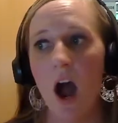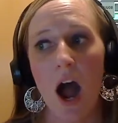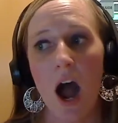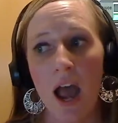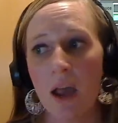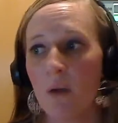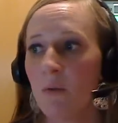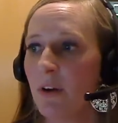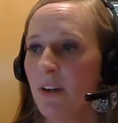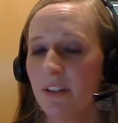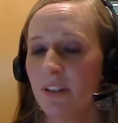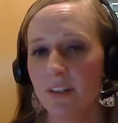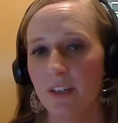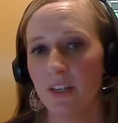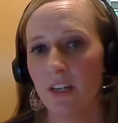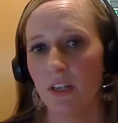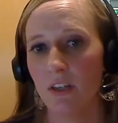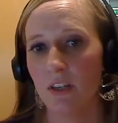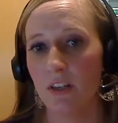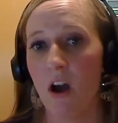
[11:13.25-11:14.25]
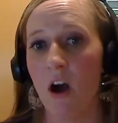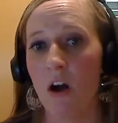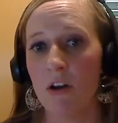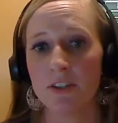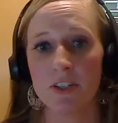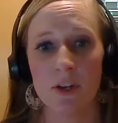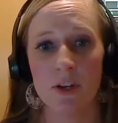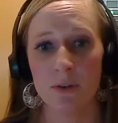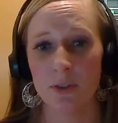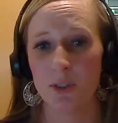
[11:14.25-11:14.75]
I would
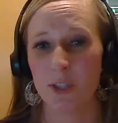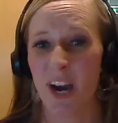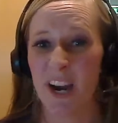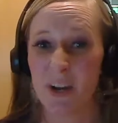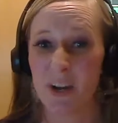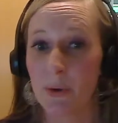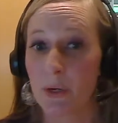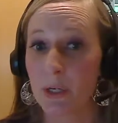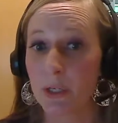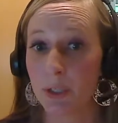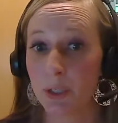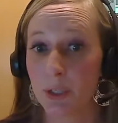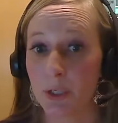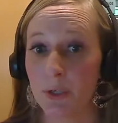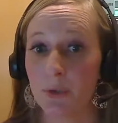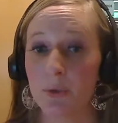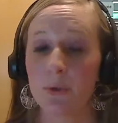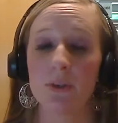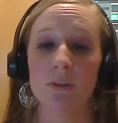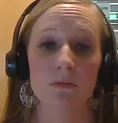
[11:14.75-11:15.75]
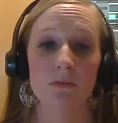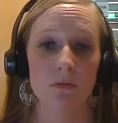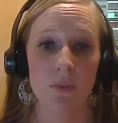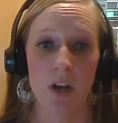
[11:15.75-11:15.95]
also try to include,